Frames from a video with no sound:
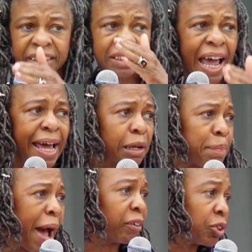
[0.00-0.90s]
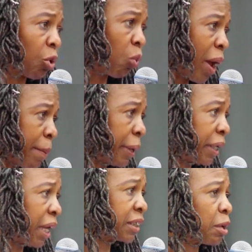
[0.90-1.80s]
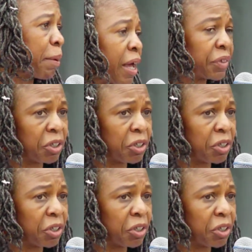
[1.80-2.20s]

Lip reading: It's not about the women, it's about